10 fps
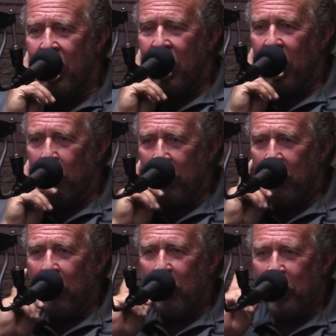Mm-hmm. And
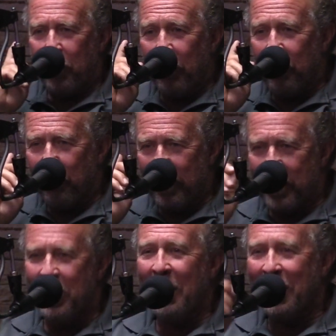what we would do is we'd
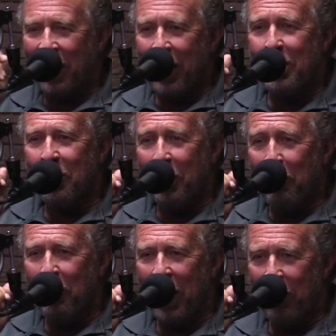set the laser
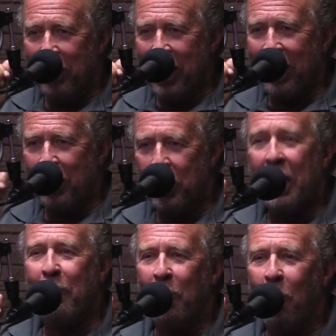up and then we'd take and
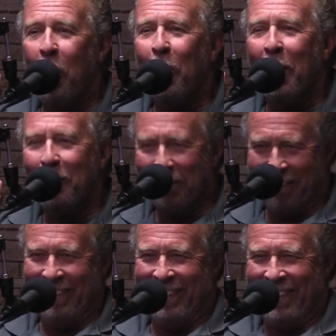check it with a water level.
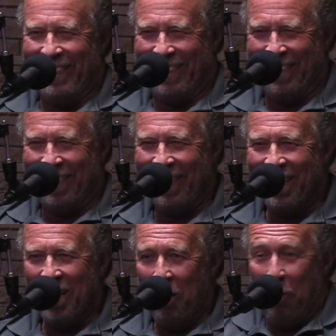
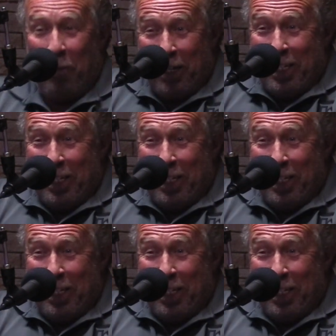Exactly. We